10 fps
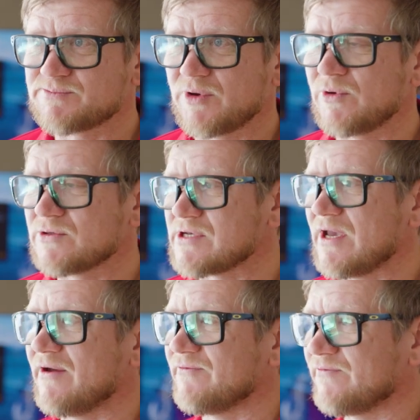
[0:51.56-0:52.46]
but we also
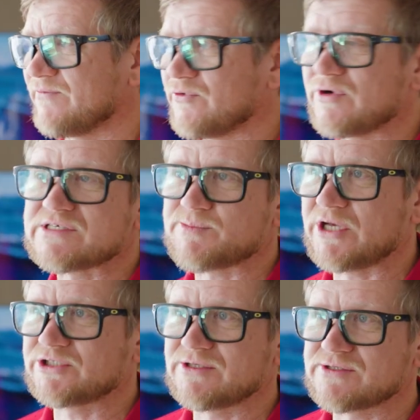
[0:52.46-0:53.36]
have 3
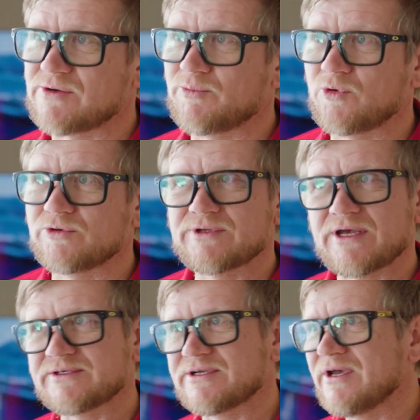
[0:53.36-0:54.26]
specialists on board
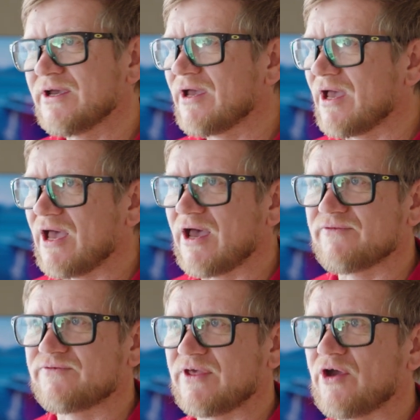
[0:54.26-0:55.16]
that
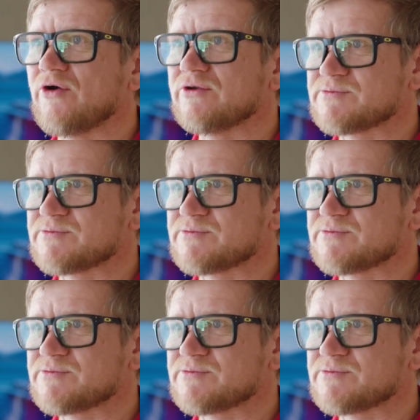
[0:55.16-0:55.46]
have their own